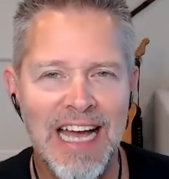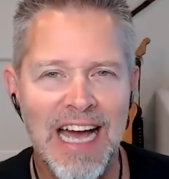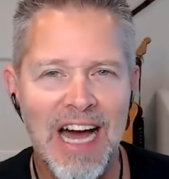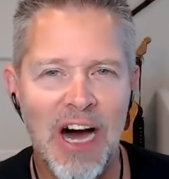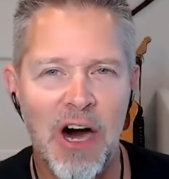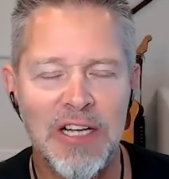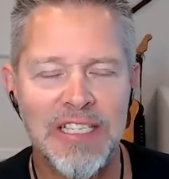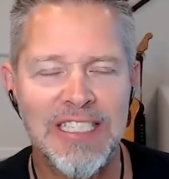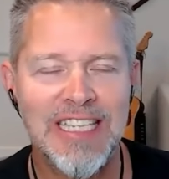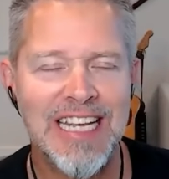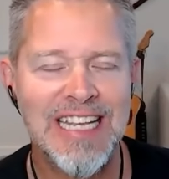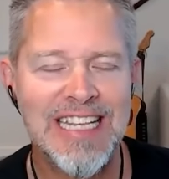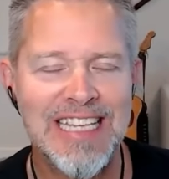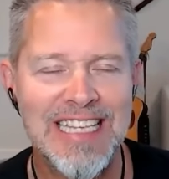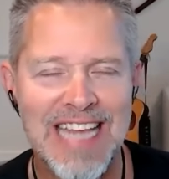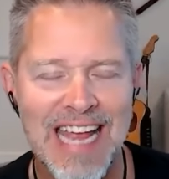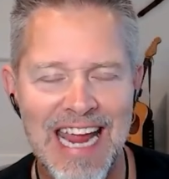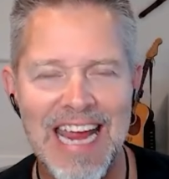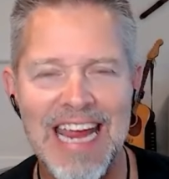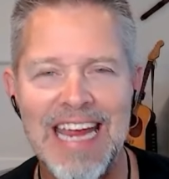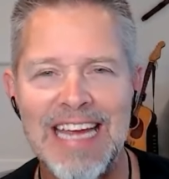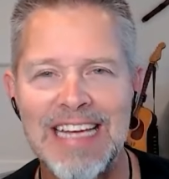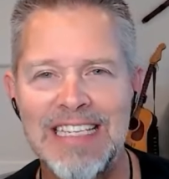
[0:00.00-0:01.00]
On
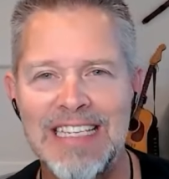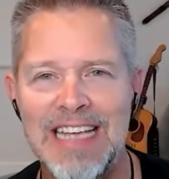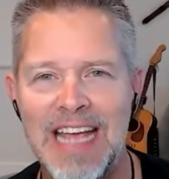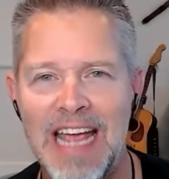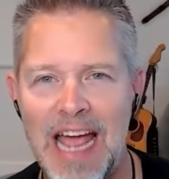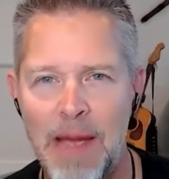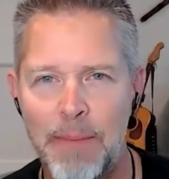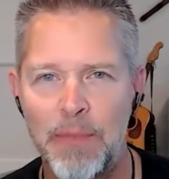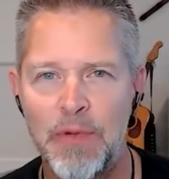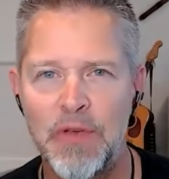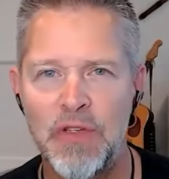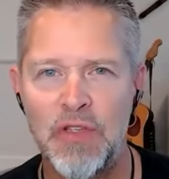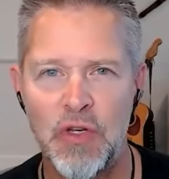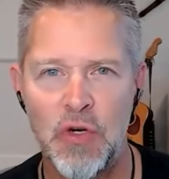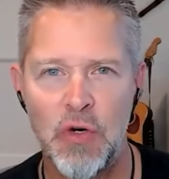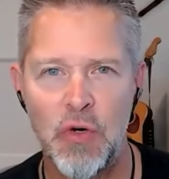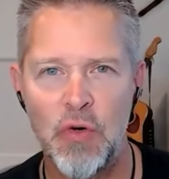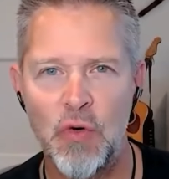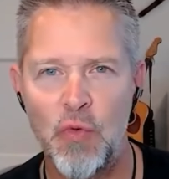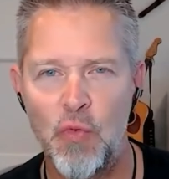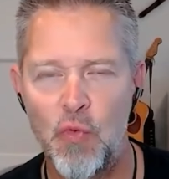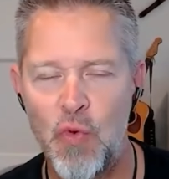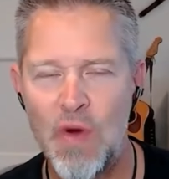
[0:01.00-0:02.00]
today's
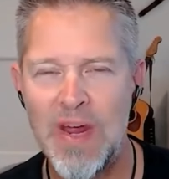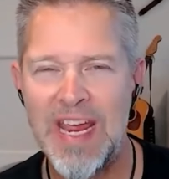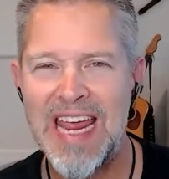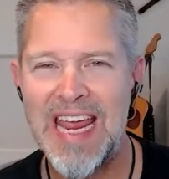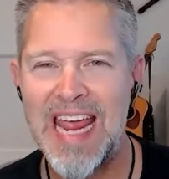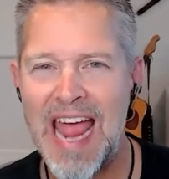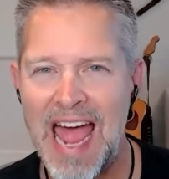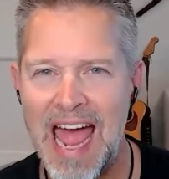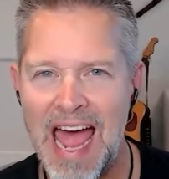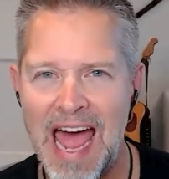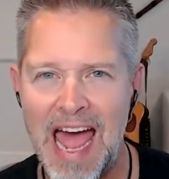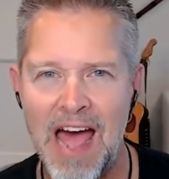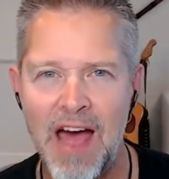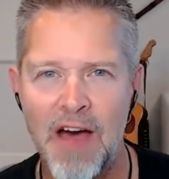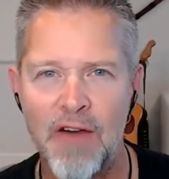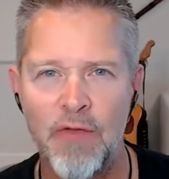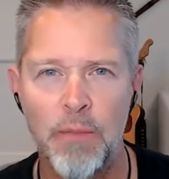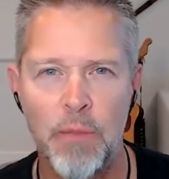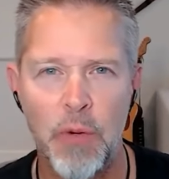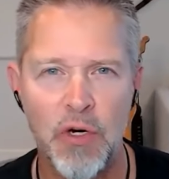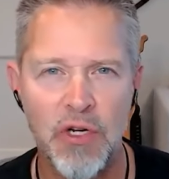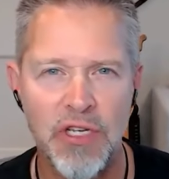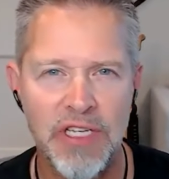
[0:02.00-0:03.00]
episode, we have
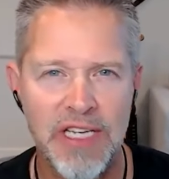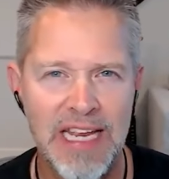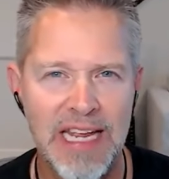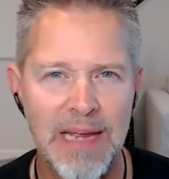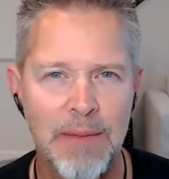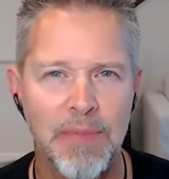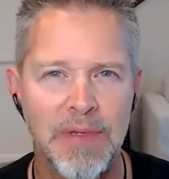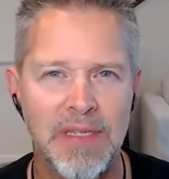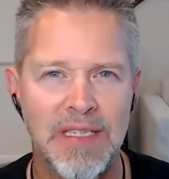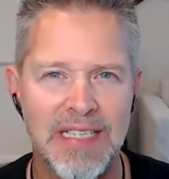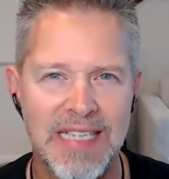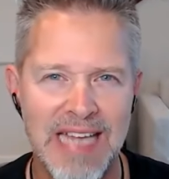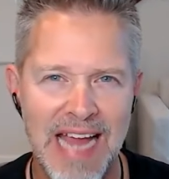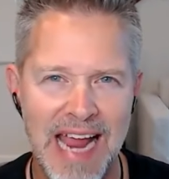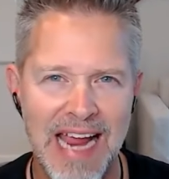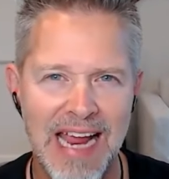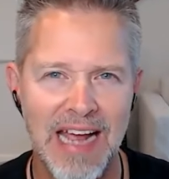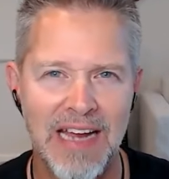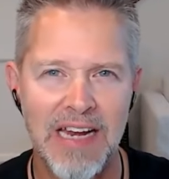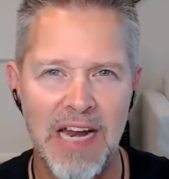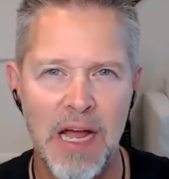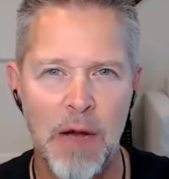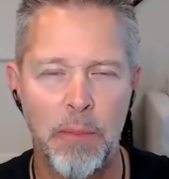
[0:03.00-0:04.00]
Purdeep
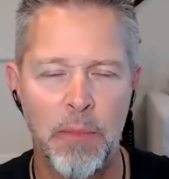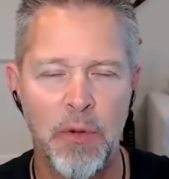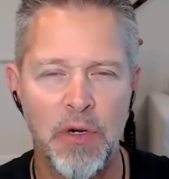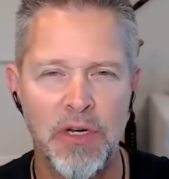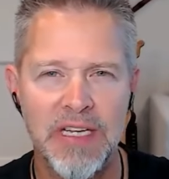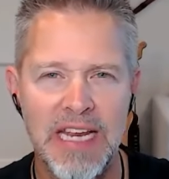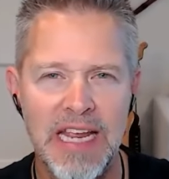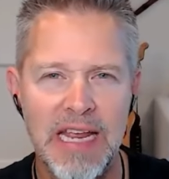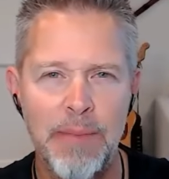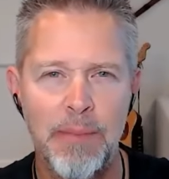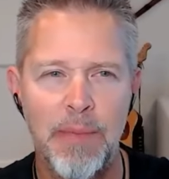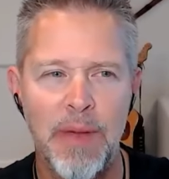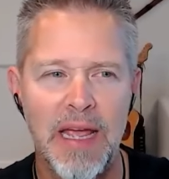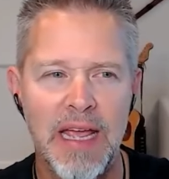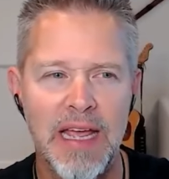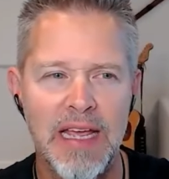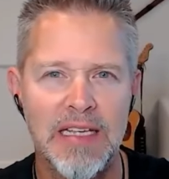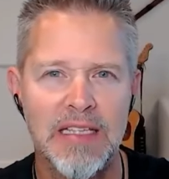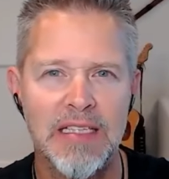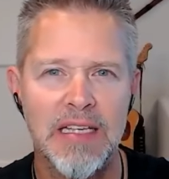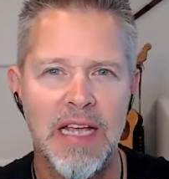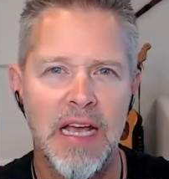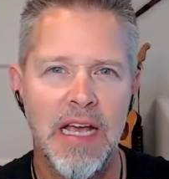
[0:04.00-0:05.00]
Sangha. Now, Purdeep
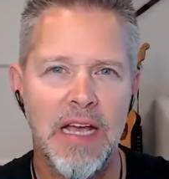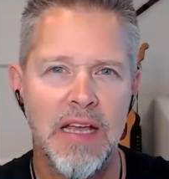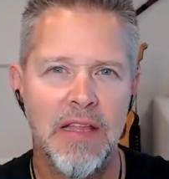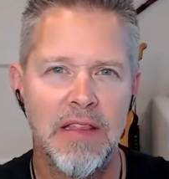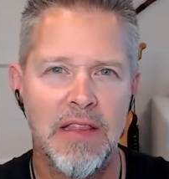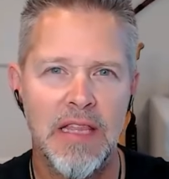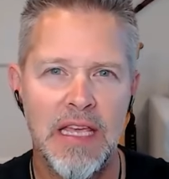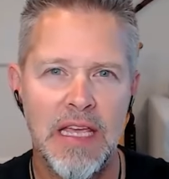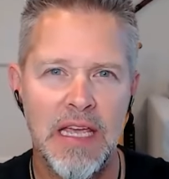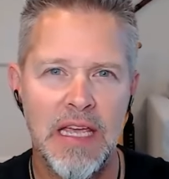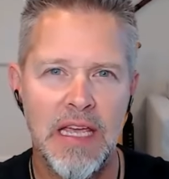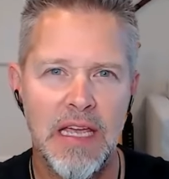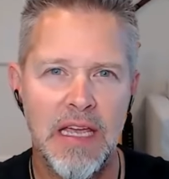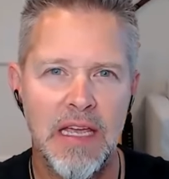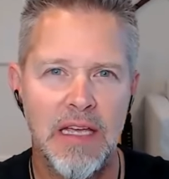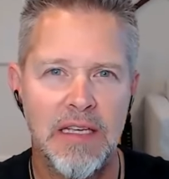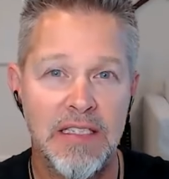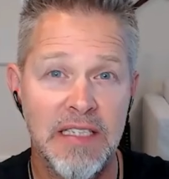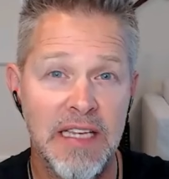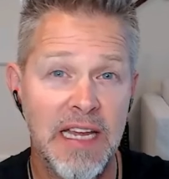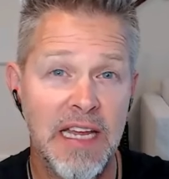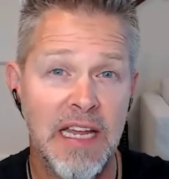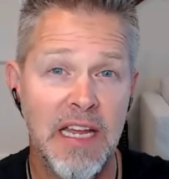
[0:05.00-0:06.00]
is the
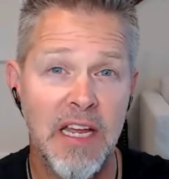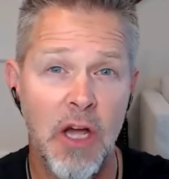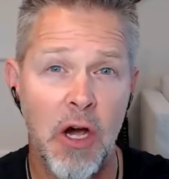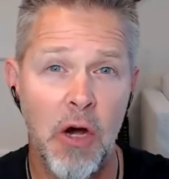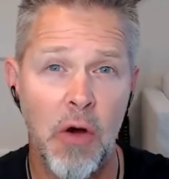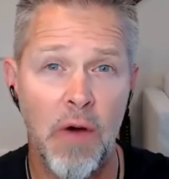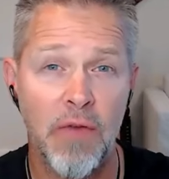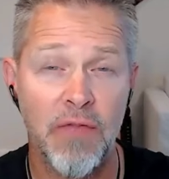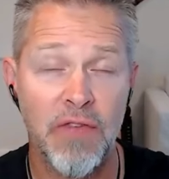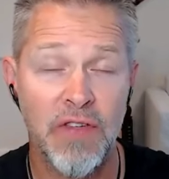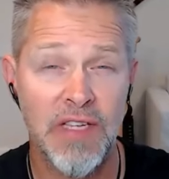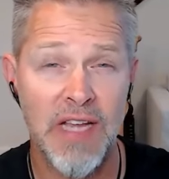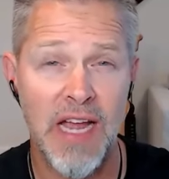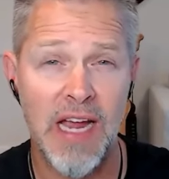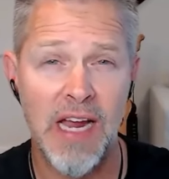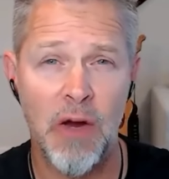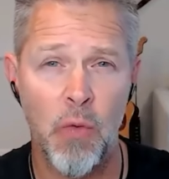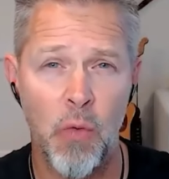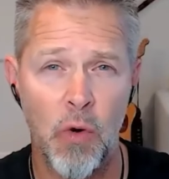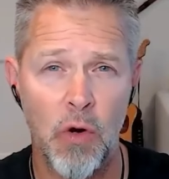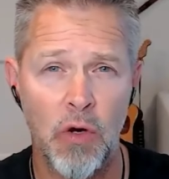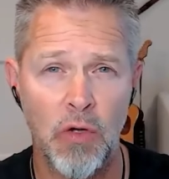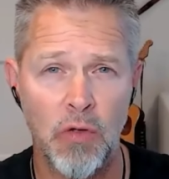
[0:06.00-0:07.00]
CEO of Sangha
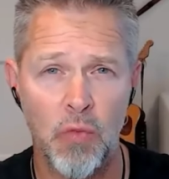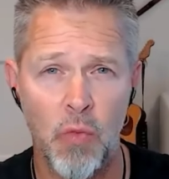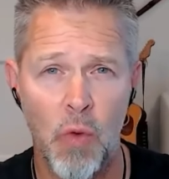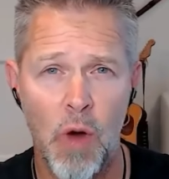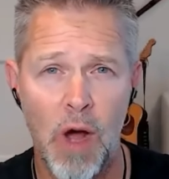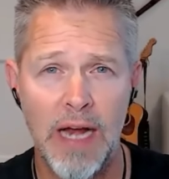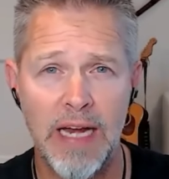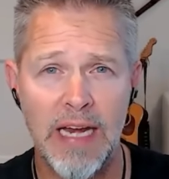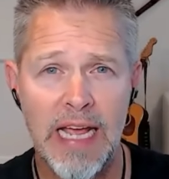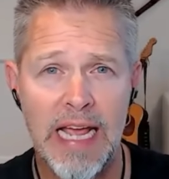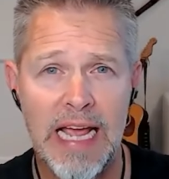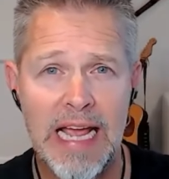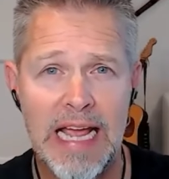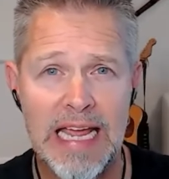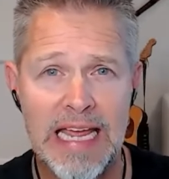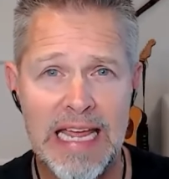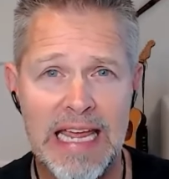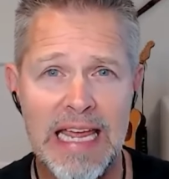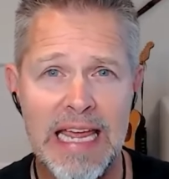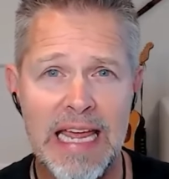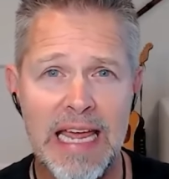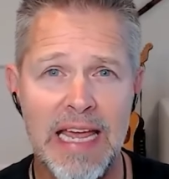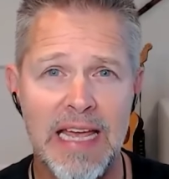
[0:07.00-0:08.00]
Worldwide.
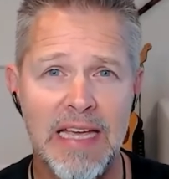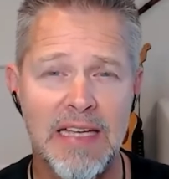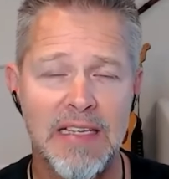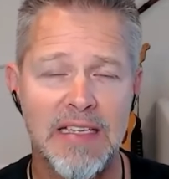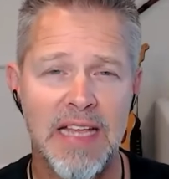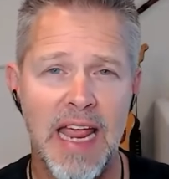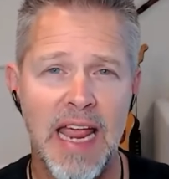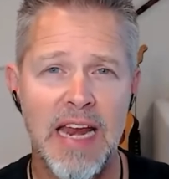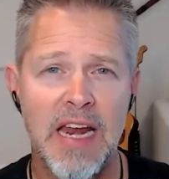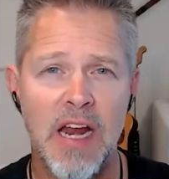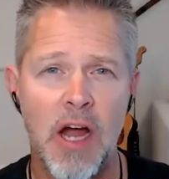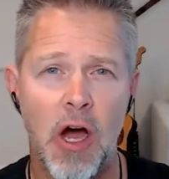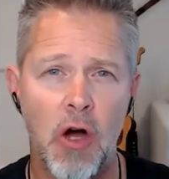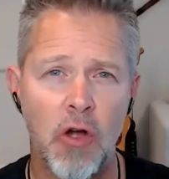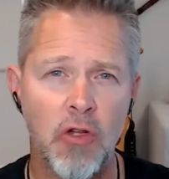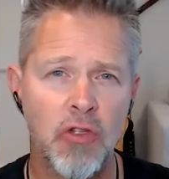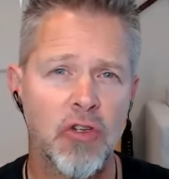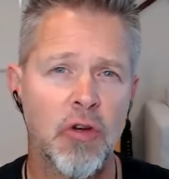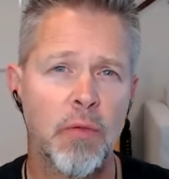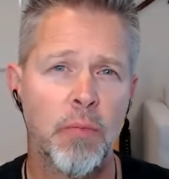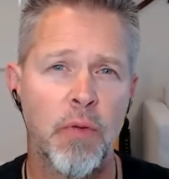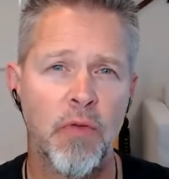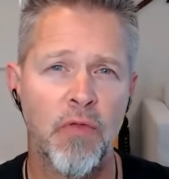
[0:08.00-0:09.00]
He is an
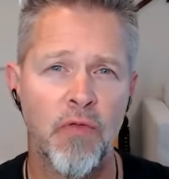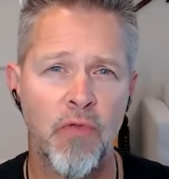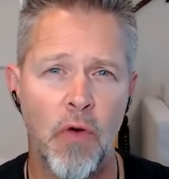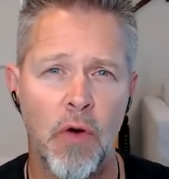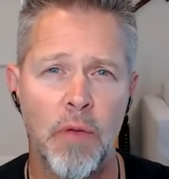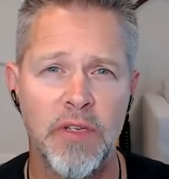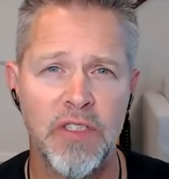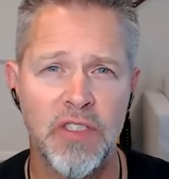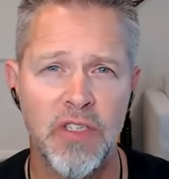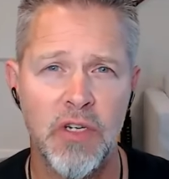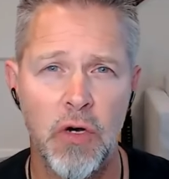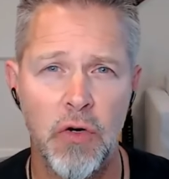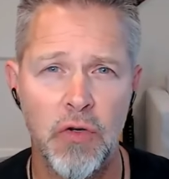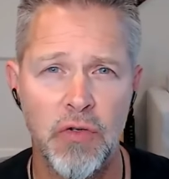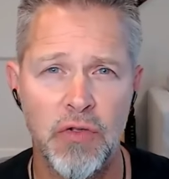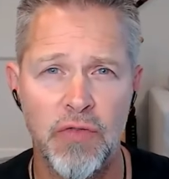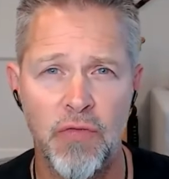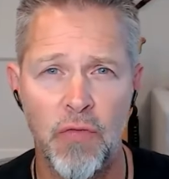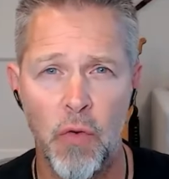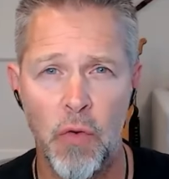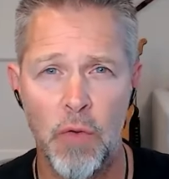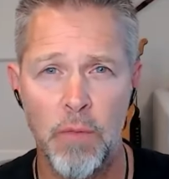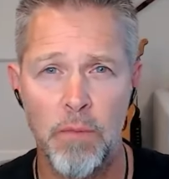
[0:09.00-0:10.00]
ultra performance coach
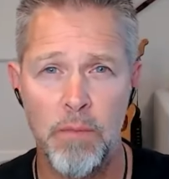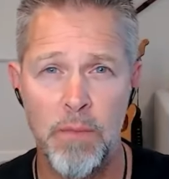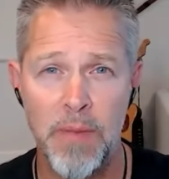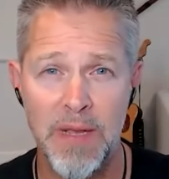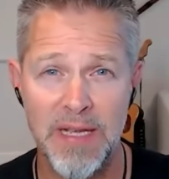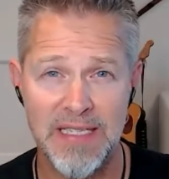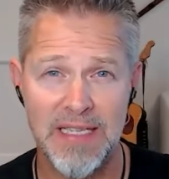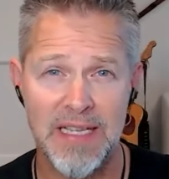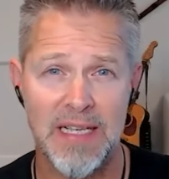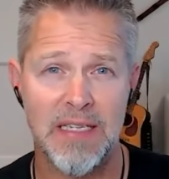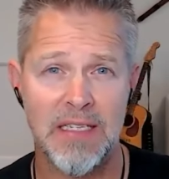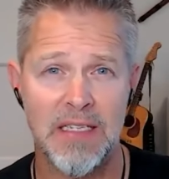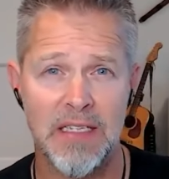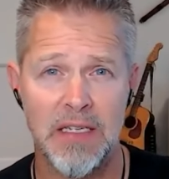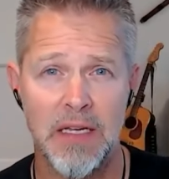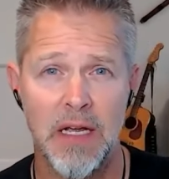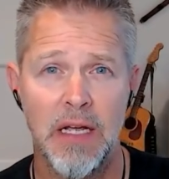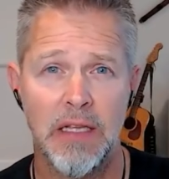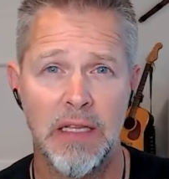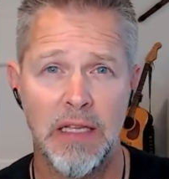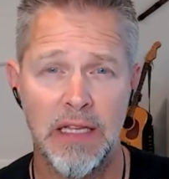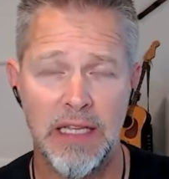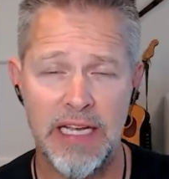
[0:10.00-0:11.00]
for business
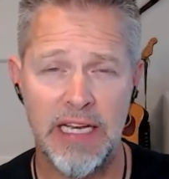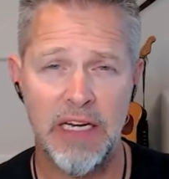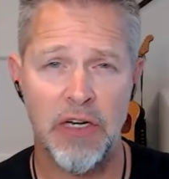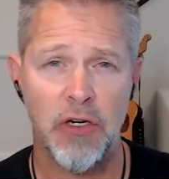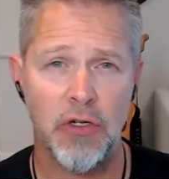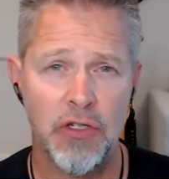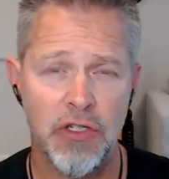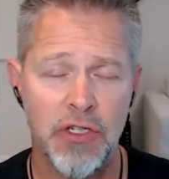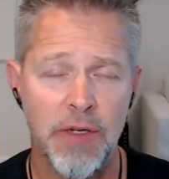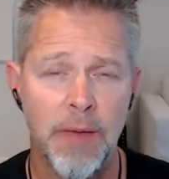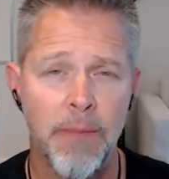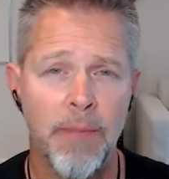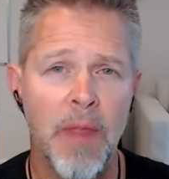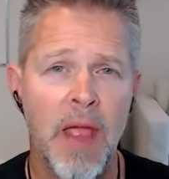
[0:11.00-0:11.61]
leaders.